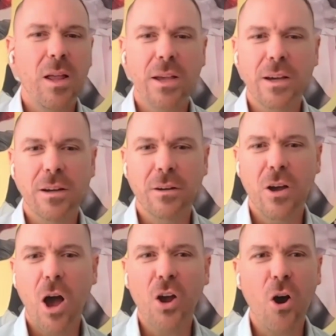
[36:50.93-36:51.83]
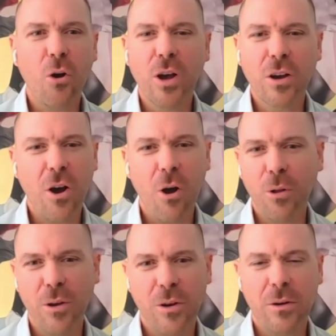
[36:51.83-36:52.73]
like a
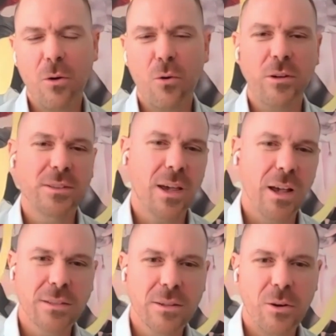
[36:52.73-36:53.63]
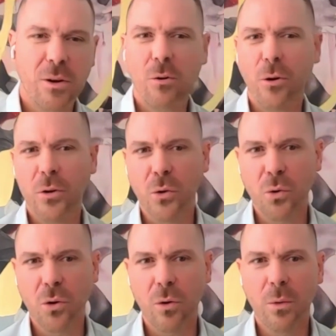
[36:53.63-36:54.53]
Coca-Cola or a Tesla or a
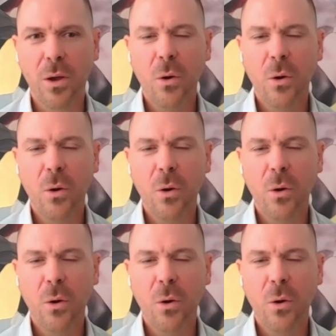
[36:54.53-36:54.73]
Google.